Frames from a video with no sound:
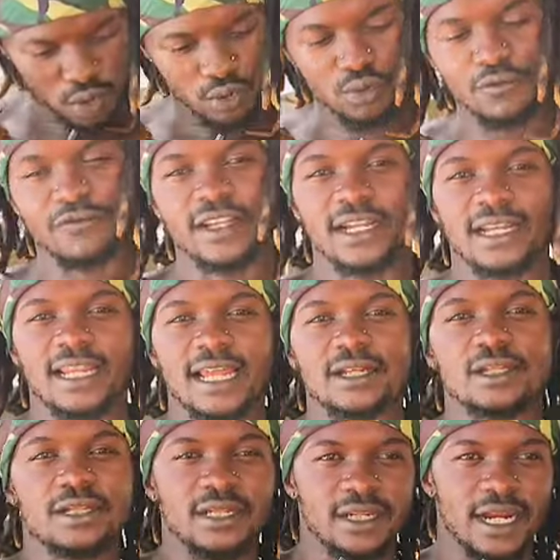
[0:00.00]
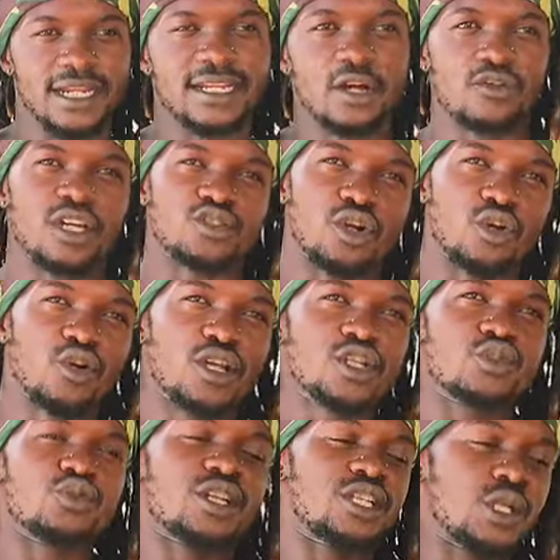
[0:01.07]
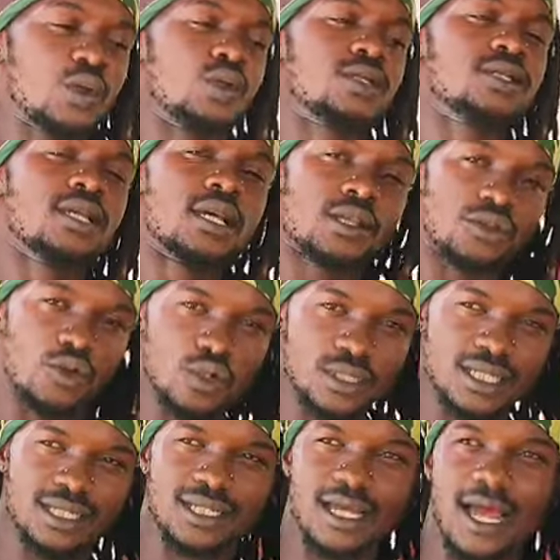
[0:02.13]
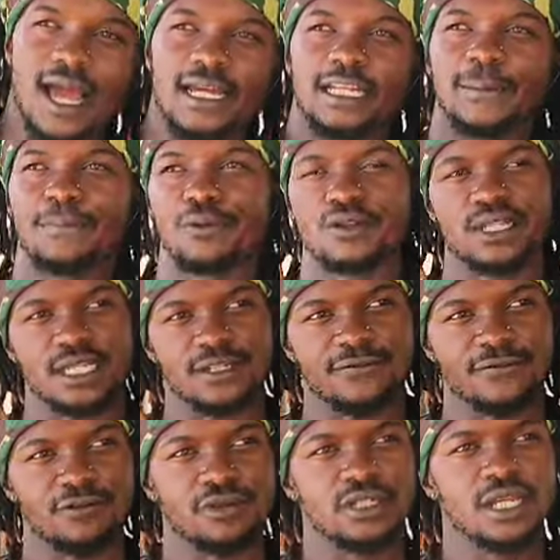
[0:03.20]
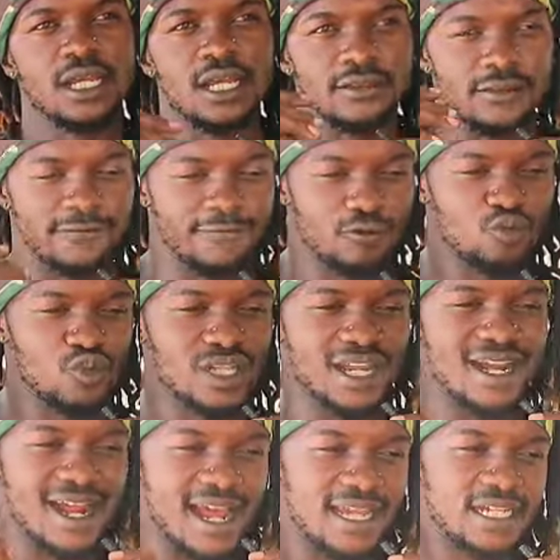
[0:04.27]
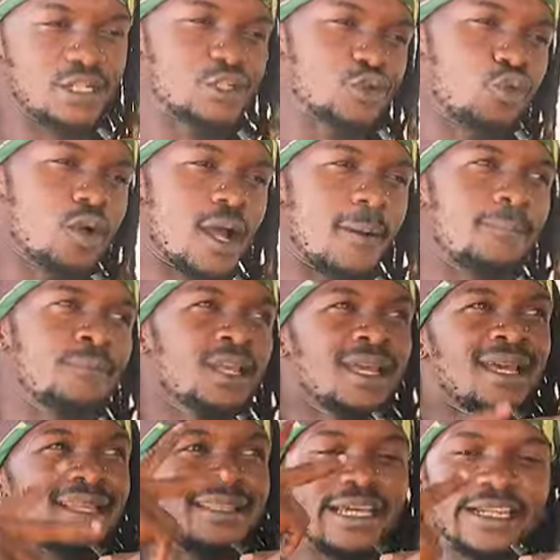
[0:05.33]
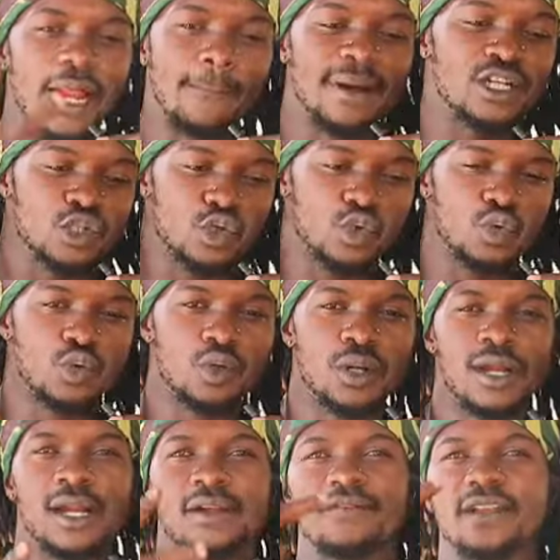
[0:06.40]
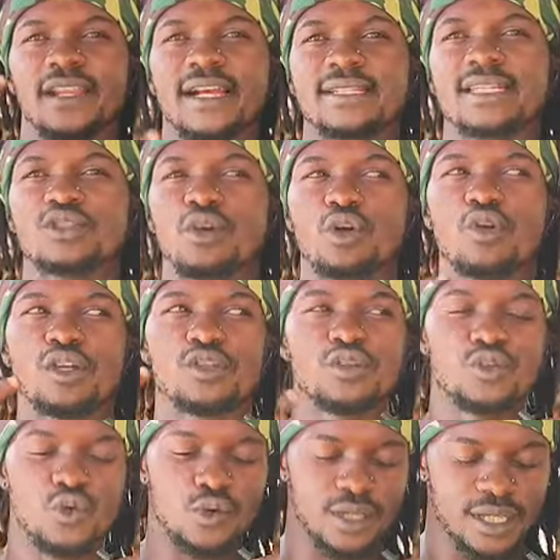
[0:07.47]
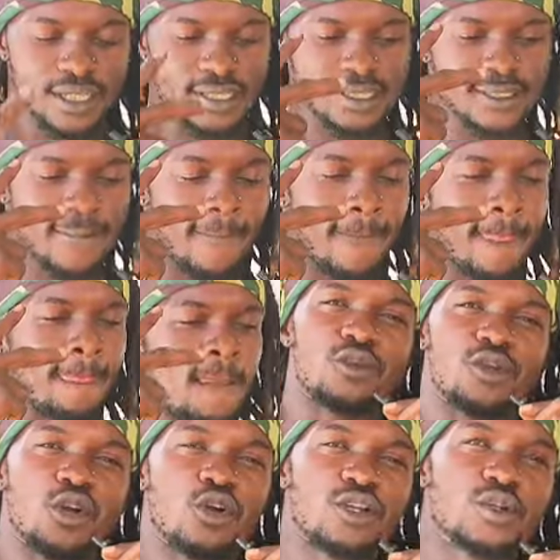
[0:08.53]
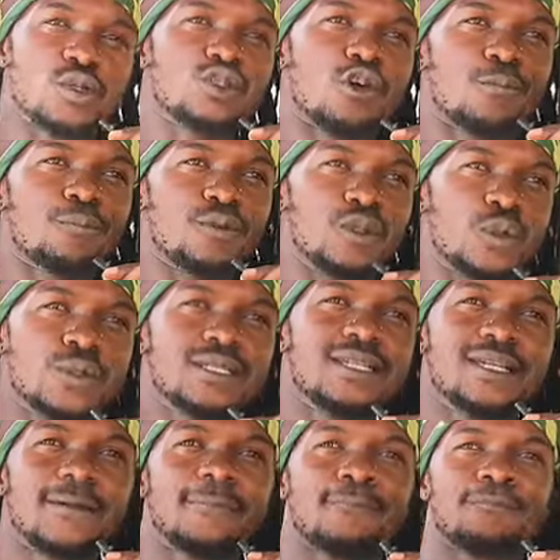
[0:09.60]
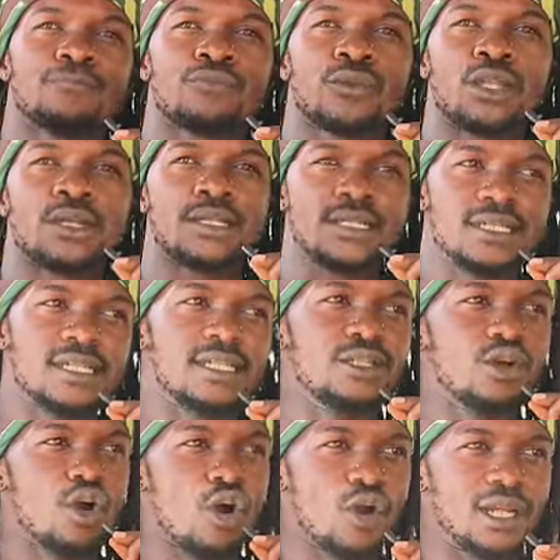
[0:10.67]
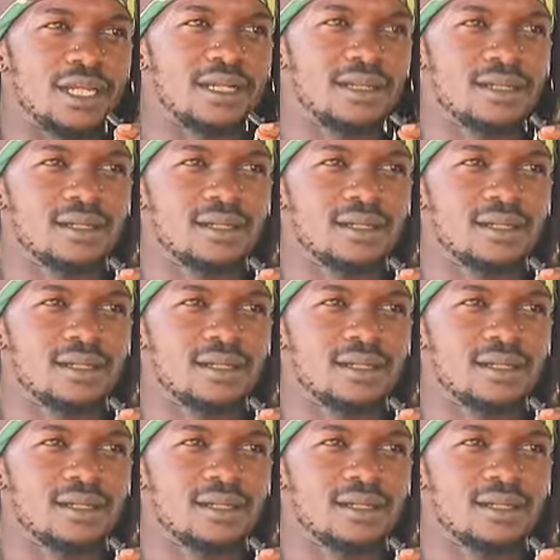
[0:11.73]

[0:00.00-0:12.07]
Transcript: you've declared right now that you're going to reduce those highly processed food, the food which are high in sugar. Then number two, the next thing you're going to do is you're going to stop using seed oil.